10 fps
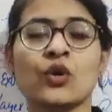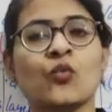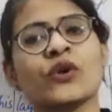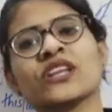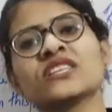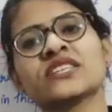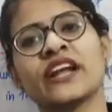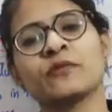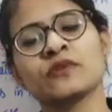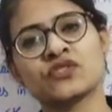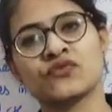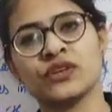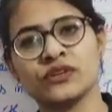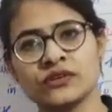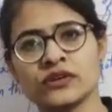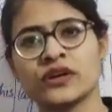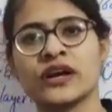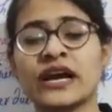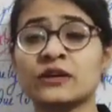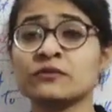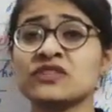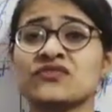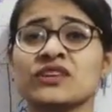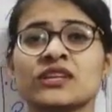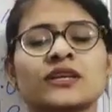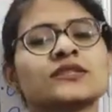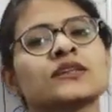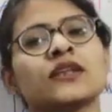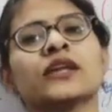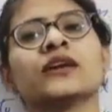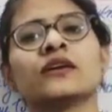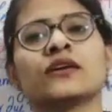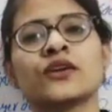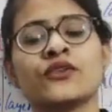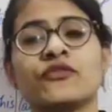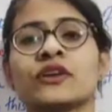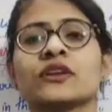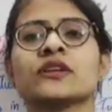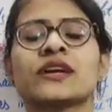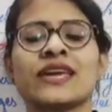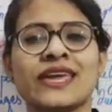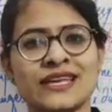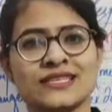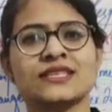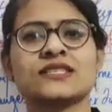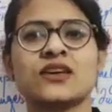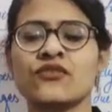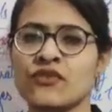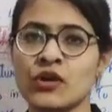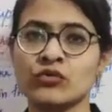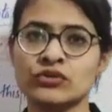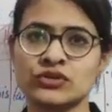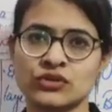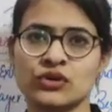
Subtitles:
What is atmosphere? Atmosphere is a layer where the gases are found.